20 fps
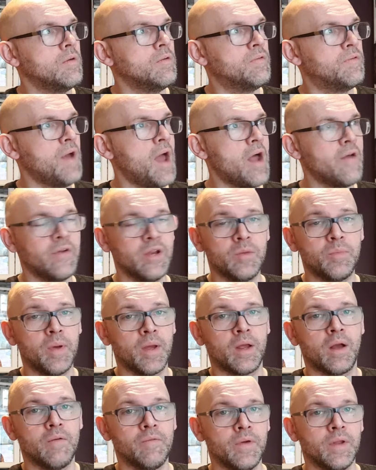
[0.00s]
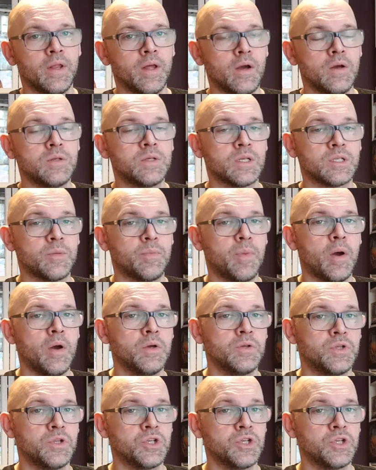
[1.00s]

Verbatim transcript: varied pickup videos as opposed